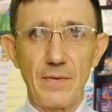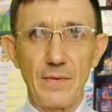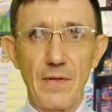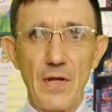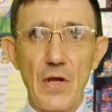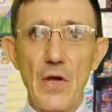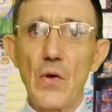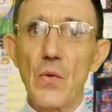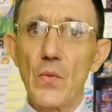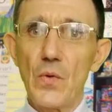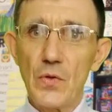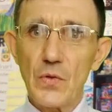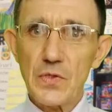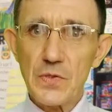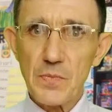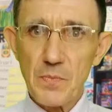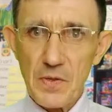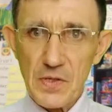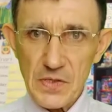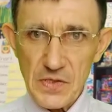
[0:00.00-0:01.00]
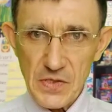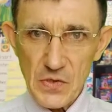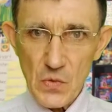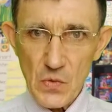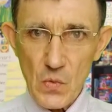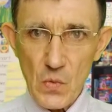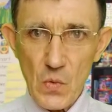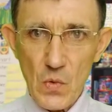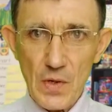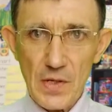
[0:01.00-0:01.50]
We use passive
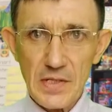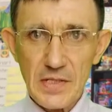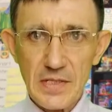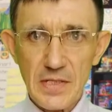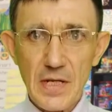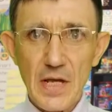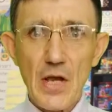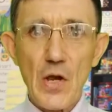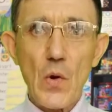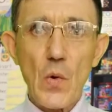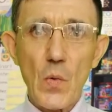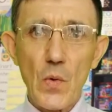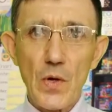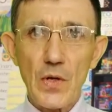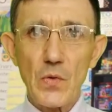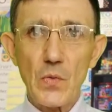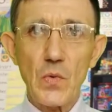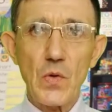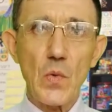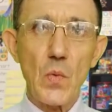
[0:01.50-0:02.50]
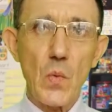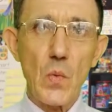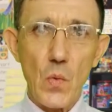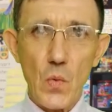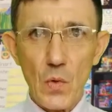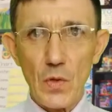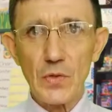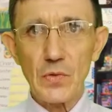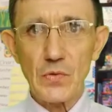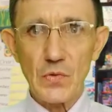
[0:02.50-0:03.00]
voice when we want
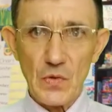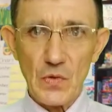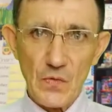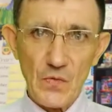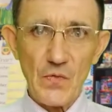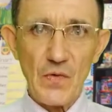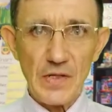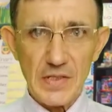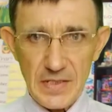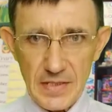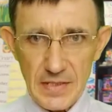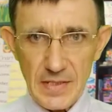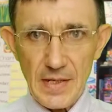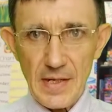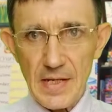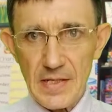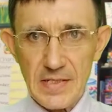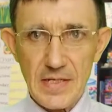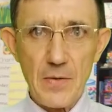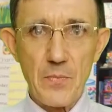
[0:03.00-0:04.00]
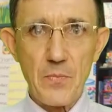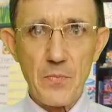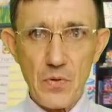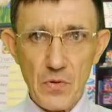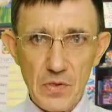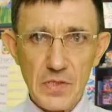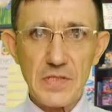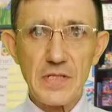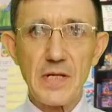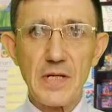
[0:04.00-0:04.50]
to emphasize a
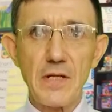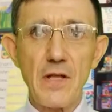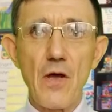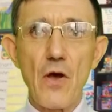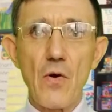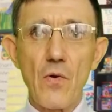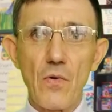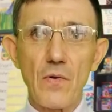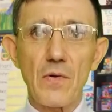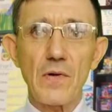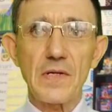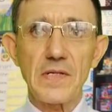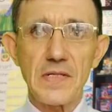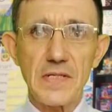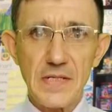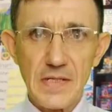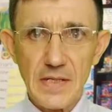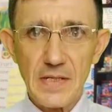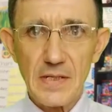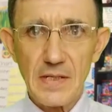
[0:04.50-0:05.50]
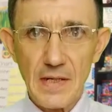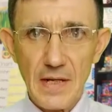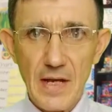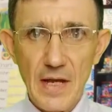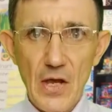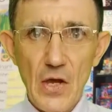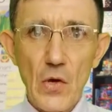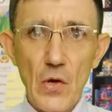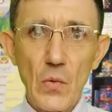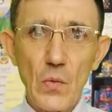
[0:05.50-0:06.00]
person or a thing
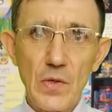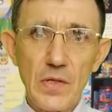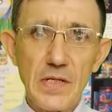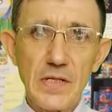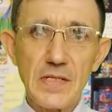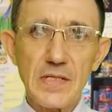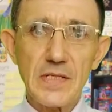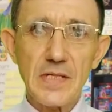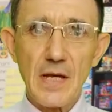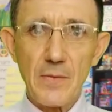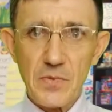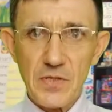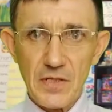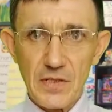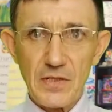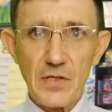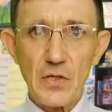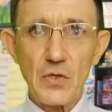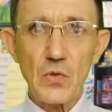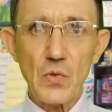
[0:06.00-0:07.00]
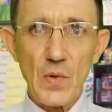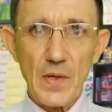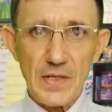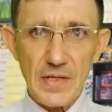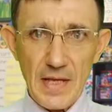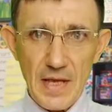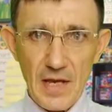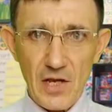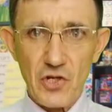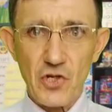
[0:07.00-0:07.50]
which is subjected to an
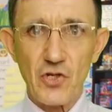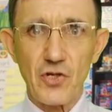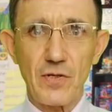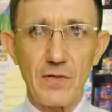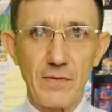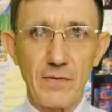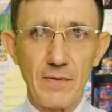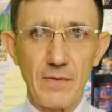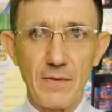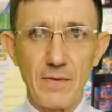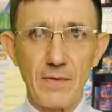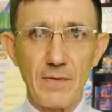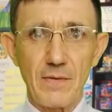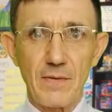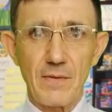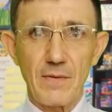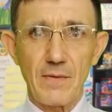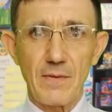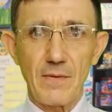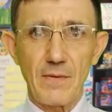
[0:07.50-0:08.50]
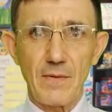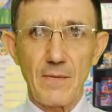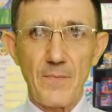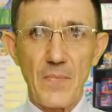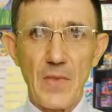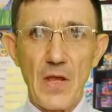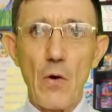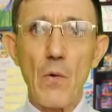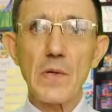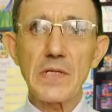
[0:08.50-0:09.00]
action.
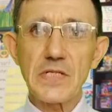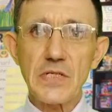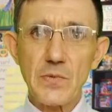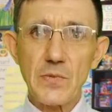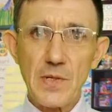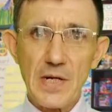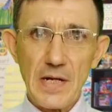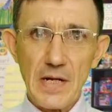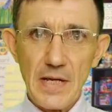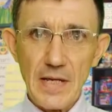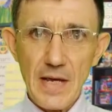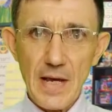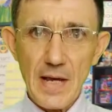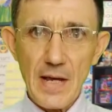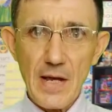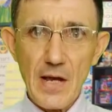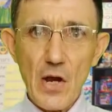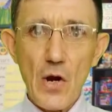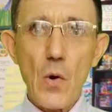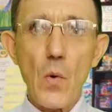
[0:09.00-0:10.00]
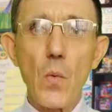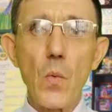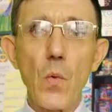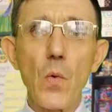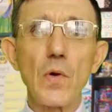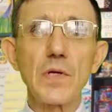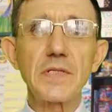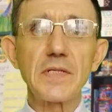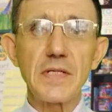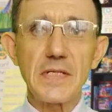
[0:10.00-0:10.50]
Australia was
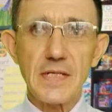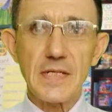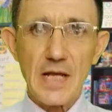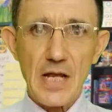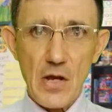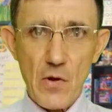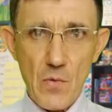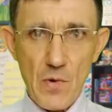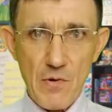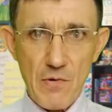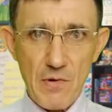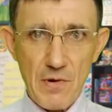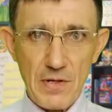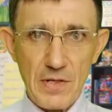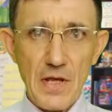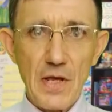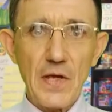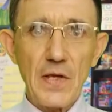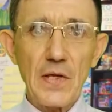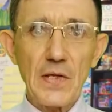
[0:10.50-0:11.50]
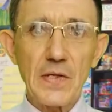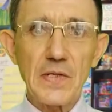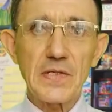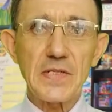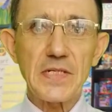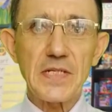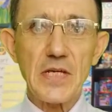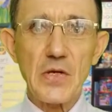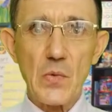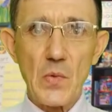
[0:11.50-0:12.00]
discovered in
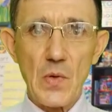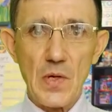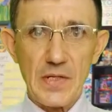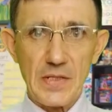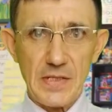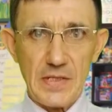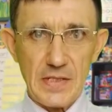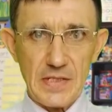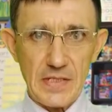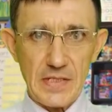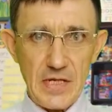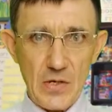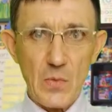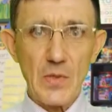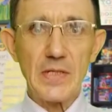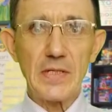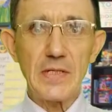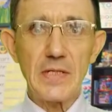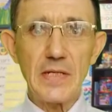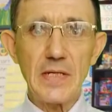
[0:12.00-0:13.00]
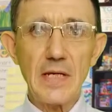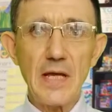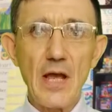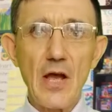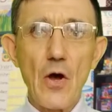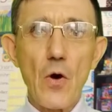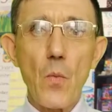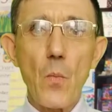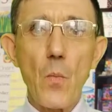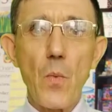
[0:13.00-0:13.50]
1770
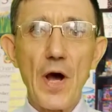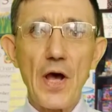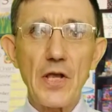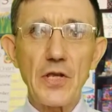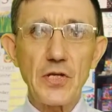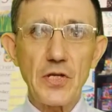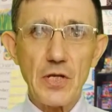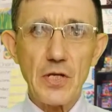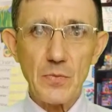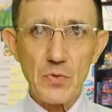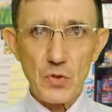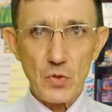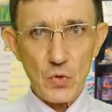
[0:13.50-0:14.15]
by James